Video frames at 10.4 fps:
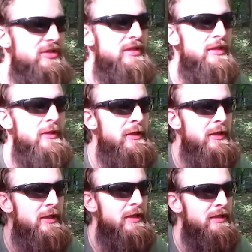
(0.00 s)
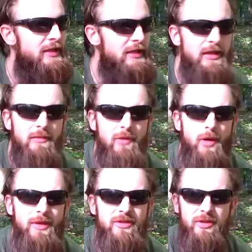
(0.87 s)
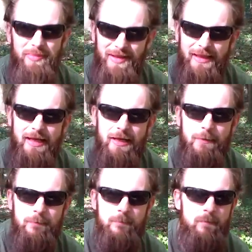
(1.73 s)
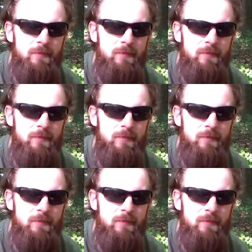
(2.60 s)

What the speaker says: just taking a moment to plan,